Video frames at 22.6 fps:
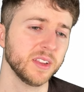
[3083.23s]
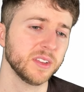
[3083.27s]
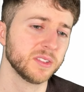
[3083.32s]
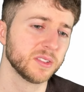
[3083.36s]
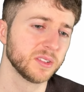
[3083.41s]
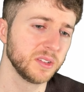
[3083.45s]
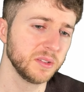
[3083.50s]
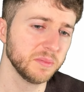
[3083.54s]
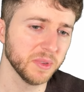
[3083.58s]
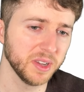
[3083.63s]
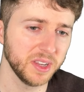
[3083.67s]

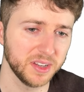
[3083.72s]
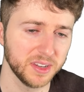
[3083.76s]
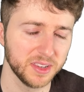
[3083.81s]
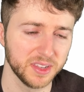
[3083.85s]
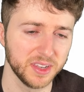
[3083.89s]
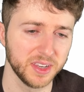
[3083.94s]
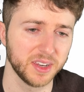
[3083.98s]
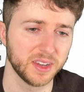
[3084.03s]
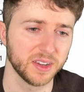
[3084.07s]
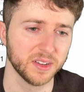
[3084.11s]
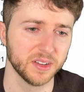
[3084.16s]
So you might
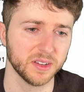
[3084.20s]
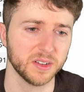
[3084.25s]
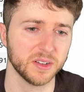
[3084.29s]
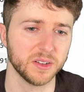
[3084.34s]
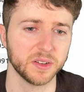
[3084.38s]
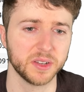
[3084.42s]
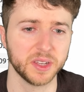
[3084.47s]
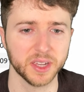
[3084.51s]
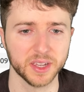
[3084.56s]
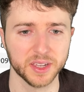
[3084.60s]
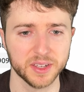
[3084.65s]
think,
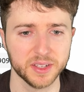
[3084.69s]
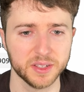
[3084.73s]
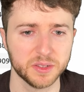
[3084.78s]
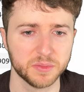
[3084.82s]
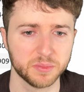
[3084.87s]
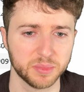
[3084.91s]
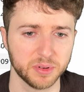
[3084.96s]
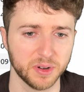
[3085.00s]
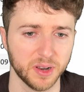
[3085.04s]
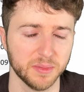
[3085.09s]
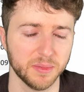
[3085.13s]
okay, it's
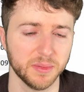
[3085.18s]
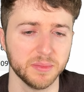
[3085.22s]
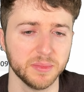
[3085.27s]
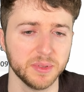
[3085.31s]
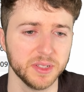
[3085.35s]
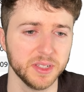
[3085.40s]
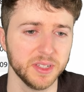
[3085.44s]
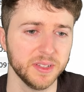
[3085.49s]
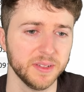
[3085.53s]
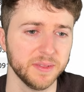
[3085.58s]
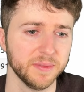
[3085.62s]

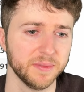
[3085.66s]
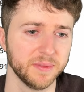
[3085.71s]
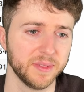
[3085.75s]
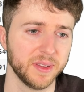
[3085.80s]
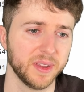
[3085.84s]
probably